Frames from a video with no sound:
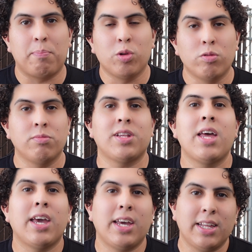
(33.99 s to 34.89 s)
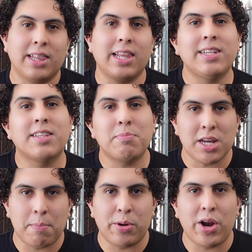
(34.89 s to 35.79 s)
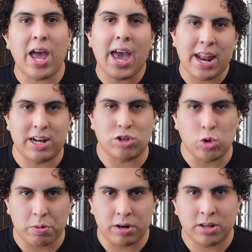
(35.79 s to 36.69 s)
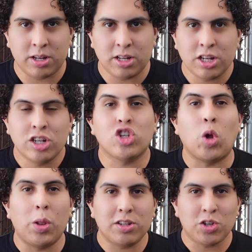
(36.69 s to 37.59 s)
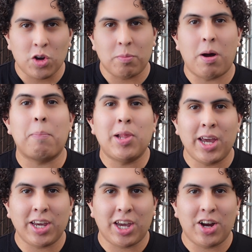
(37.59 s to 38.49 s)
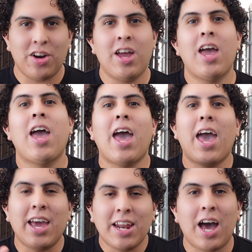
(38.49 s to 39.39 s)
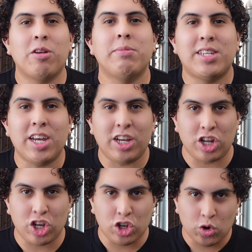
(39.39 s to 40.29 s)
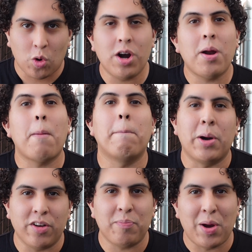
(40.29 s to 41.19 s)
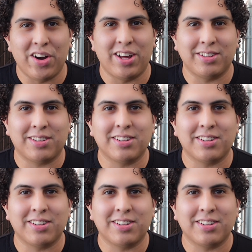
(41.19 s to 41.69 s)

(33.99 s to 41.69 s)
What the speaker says: blooms in late September and October. So let's talk about plant care and how to maintain your bird of paradise.